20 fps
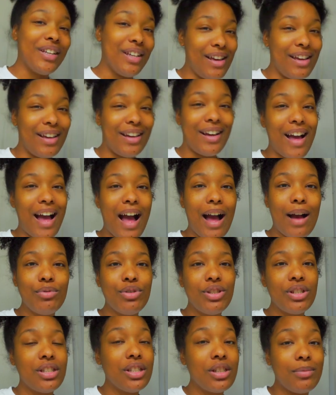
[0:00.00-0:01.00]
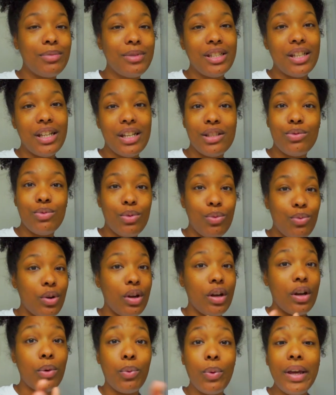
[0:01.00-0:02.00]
yeah, I'm just obsessed with wearing